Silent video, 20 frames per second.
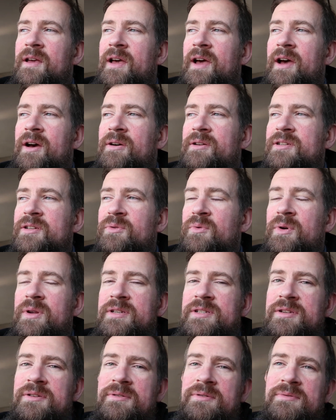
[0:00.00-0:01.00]
I also
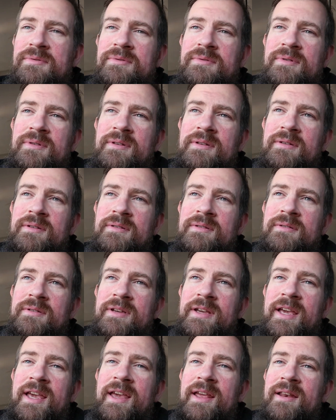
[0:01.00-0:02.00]
want to
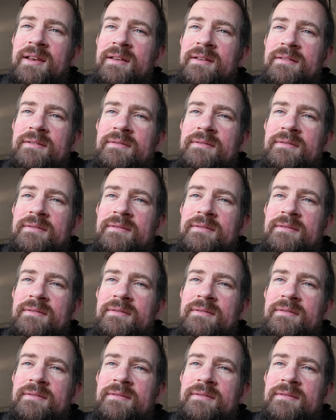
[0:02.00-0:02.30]
get